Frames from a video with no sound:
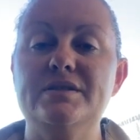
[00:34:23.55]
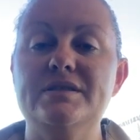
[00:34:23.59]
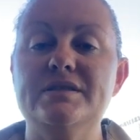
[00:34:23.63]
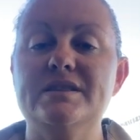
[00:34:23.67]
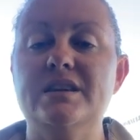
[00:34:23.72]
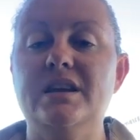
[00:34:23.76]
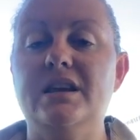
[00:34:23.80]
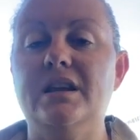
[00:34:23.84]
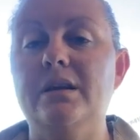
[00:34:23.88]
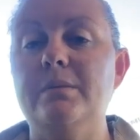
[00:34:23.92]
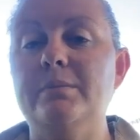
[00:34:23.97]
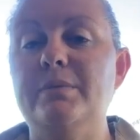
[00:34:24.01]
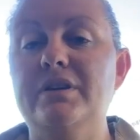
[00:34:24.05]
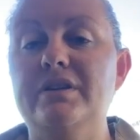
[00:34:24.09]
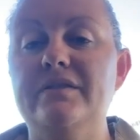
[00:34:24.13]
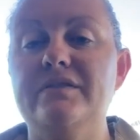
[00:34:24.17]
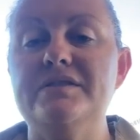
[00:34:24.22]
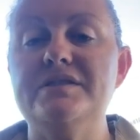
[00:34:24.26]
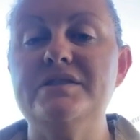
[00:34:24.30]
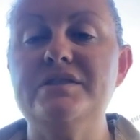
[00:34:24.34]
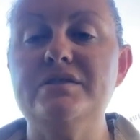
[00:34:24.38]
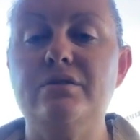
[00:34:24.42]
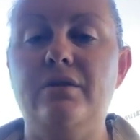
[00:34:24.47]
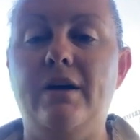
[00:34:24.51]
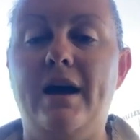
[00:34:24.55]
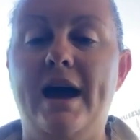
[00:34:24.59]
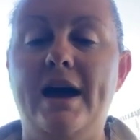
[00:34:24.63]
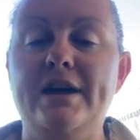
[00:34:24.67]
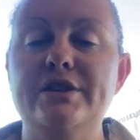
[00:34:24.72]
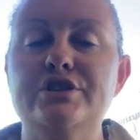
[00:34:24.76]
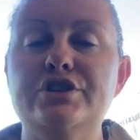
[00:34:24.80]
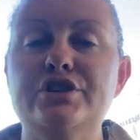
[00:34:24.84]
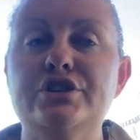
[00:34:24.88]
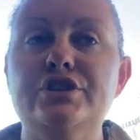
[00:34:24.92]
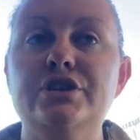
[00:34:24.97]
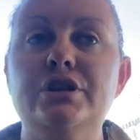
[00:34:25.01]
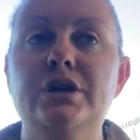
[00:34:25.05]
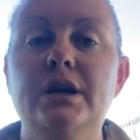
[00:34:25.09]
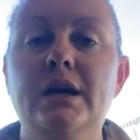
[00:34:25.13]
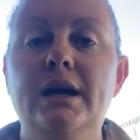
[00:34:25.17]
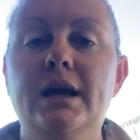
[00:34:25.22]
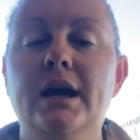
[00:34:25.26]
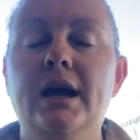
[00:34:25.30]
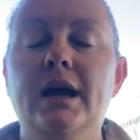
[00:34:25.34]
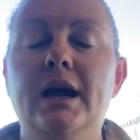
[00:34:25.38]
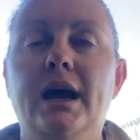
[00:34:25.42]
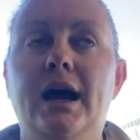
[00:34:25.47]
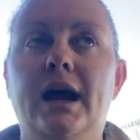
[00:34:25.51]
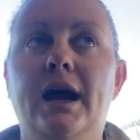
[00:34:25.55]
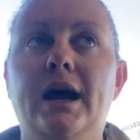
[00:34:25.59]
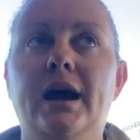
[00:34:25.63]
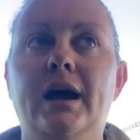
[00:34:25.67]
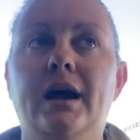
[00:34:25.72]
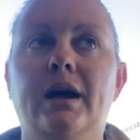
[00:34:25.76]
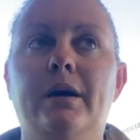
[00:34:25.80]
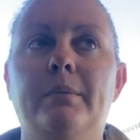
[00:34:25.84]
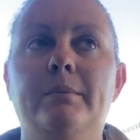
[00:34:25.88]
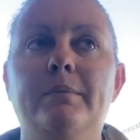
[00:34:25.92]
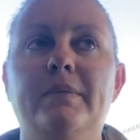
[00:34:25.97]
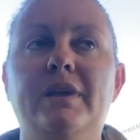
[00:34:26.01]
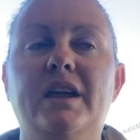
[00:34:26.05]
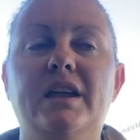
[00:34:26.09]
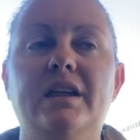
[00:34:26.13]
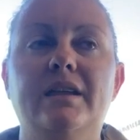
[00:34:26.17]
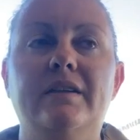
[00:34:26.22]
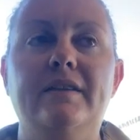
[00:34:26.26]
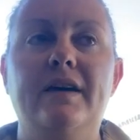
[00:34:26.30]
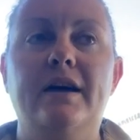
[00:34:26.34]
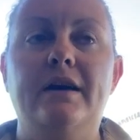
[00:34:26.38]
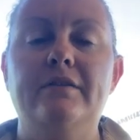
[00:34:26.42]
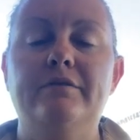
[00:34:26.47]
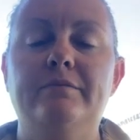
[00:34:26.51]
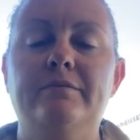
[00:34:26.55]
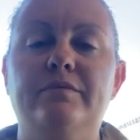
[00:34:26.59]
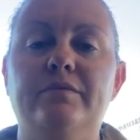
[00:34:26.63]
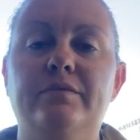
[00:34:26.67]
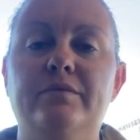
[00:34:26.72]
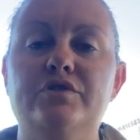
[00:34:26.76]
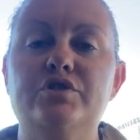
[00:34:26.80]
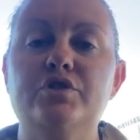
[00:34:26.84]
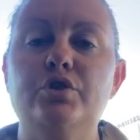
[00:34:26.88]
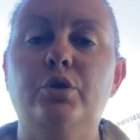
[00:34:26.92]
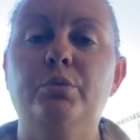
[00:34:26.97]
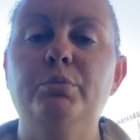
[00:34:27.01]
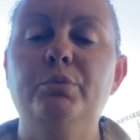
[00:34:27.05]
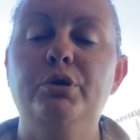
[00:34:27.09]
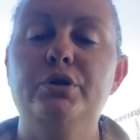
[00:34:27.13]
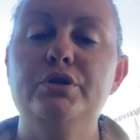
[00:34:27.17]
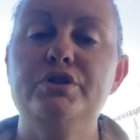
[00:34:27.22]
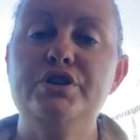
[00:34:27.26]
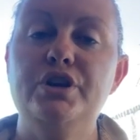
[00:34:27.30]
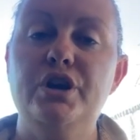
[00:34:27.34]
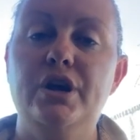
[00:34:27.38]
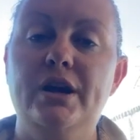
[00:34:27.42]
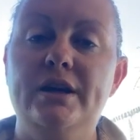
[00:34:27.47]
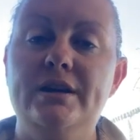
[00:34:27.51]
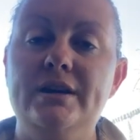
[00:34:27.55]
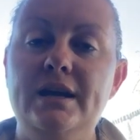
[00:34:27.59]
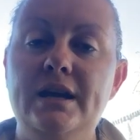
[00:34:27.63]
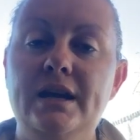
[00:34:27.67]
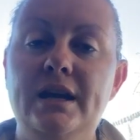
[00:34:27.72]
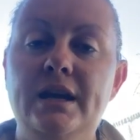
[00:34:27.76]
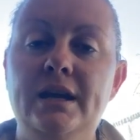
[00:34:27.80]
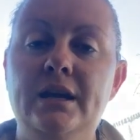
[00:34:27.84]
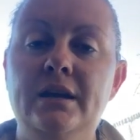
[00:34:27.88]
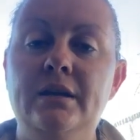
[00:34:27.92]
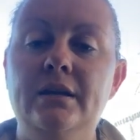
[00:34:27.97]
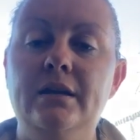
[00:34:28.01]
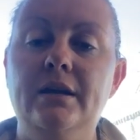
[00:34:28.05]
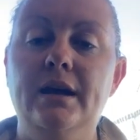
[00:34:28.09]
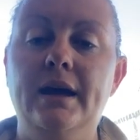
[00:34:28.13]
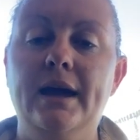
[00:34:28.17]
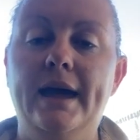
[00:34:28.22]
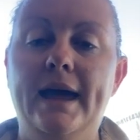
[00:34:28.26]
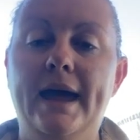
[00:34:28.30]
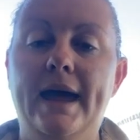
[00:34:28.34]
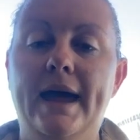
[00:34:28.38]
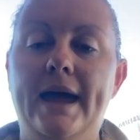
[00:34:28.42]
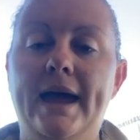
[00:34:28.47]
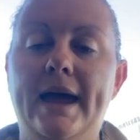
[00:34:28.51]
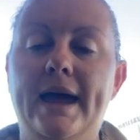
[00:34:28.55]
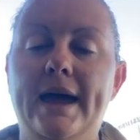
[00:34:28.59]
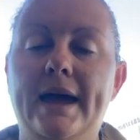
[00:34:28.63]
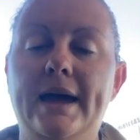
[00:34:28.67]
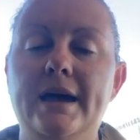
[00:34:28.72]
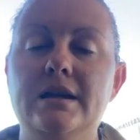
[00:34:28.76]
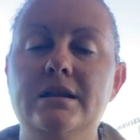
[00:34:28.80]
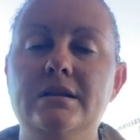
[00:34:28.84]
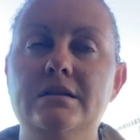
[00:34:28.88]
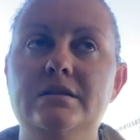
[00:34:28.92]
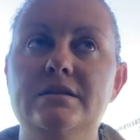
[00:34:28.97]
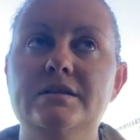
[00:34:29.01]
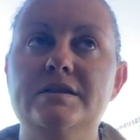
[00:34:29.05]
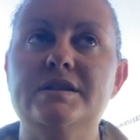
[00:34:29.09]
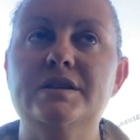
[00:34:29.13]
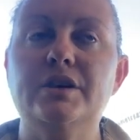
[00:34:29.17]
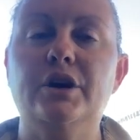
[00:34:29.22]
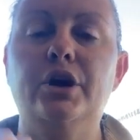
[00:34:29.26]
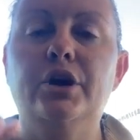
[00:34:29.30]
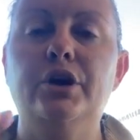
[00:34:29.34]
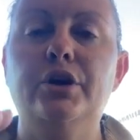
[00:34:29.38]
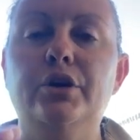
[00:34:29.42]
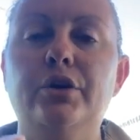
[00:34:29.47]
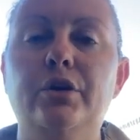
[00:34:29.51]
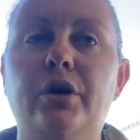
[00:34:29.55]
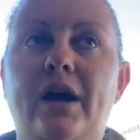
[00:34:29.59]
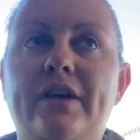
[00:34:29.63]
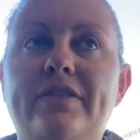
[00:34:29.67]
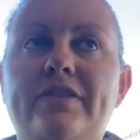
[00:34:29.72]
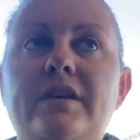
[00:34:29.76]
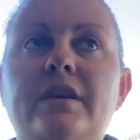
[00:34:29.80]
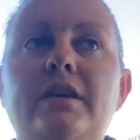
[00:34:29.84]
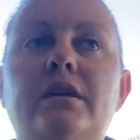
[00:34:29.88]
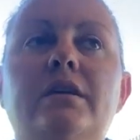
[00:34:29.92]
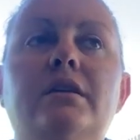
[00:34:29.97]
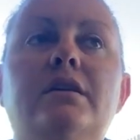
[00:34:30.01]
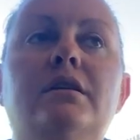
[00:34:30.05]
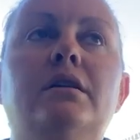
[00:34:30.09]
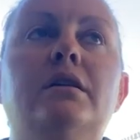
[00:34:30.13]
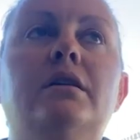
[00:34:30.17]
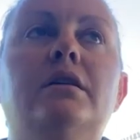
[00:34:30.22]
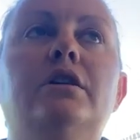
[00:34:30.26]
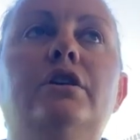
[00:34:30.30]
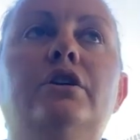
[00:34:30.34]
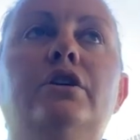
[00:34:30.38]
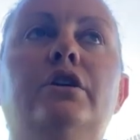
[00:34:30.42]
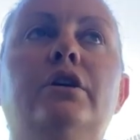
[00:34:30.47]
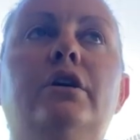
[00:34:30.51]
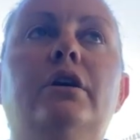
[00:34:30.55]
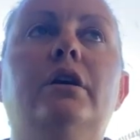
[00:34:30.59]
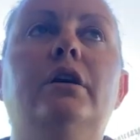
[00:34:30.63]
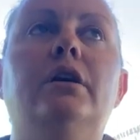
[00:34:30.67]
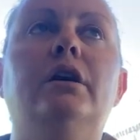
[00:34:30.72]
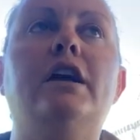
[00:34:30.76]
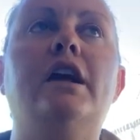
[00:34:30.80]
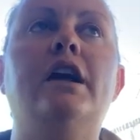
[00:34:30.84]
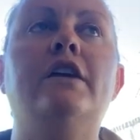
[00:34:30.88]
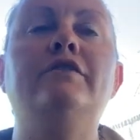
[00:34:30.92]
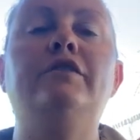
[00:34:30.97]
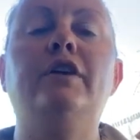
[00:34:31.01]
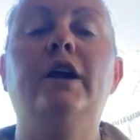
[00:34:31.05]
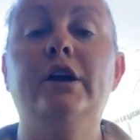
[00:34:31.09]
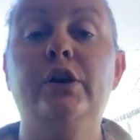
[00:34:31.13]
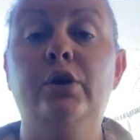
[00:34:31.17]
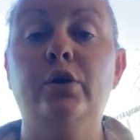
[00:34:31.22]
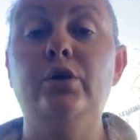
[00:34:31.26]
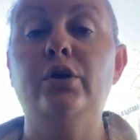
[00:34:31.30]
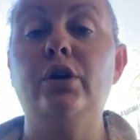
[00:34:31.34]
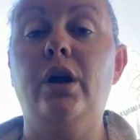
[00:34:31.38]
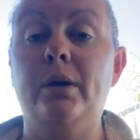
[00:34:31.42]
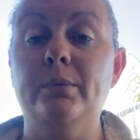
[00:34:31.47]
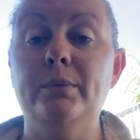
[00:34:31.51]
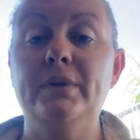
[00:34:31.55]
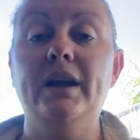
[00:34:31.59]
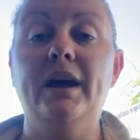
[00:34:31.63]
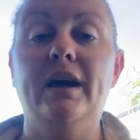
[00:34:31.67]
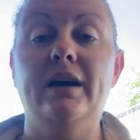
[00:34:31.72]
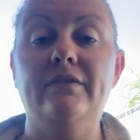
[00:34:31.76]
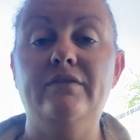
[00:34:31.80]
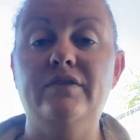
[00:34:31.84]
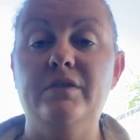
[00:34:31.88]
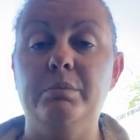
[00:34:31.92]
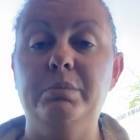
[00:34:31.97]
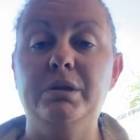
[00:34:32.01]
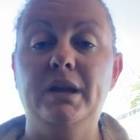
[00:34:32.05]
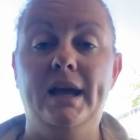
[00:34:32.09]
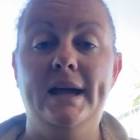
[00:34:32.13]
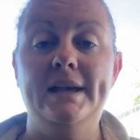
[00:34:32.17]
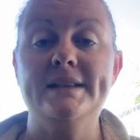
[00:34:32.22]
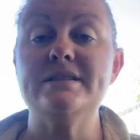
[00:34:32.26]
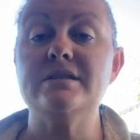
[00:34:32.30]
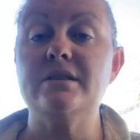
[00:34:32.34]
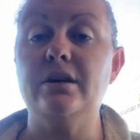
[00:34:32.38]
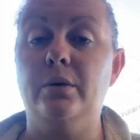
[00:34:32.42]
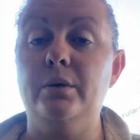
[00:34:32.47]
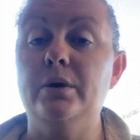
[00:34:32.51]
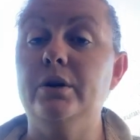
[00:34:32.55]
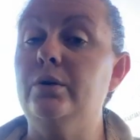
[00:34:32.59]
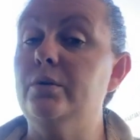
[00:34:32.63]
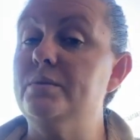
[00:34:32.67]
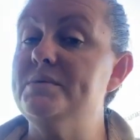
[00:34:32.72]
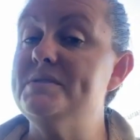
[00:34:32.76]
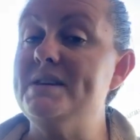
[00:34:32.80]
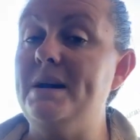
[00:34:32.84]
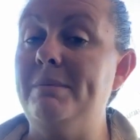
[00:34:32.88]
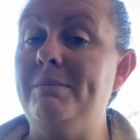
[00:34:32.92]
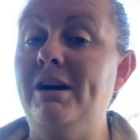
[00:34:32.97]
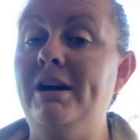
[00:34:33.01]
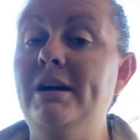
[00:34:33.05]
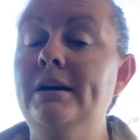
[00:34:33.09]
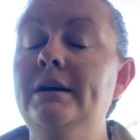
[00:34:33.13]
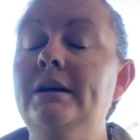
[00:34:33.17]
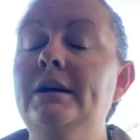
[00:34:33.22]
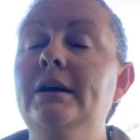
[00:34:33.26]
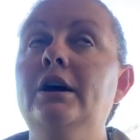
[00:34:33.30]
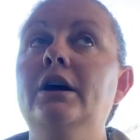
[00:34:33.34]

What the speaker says: It's getting a bit of a scratch, getting that chook poo turned in, and so I think, you know, if I could, I would have the plants going all summer.